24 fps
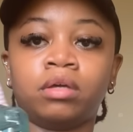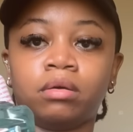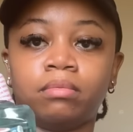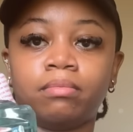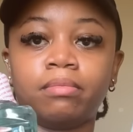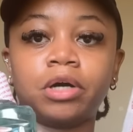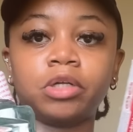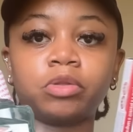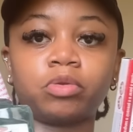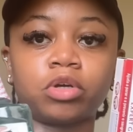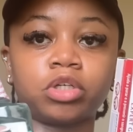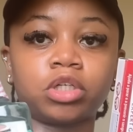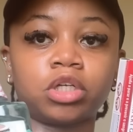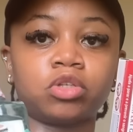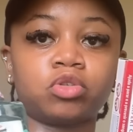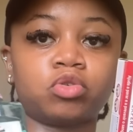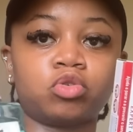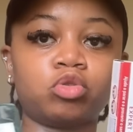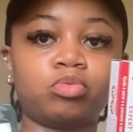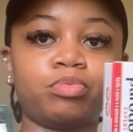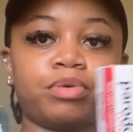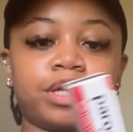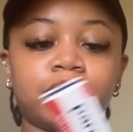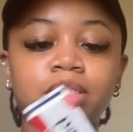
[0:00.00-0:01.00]
Mouthwash and
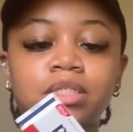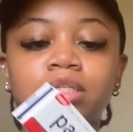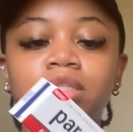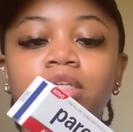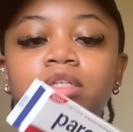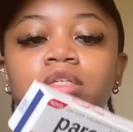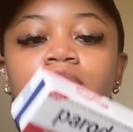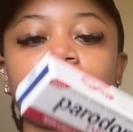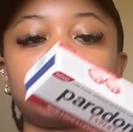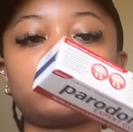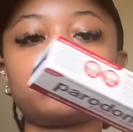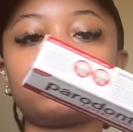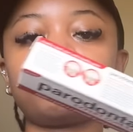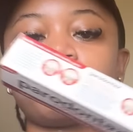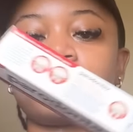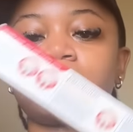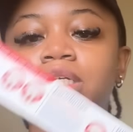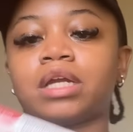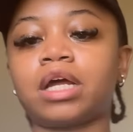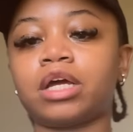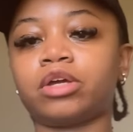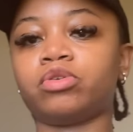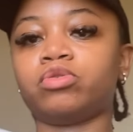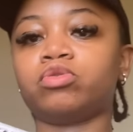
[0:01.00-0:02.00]
toothpaste. This is a toothpaste
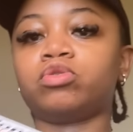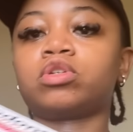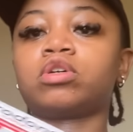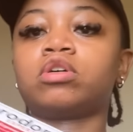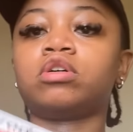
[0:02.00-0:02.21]
that I use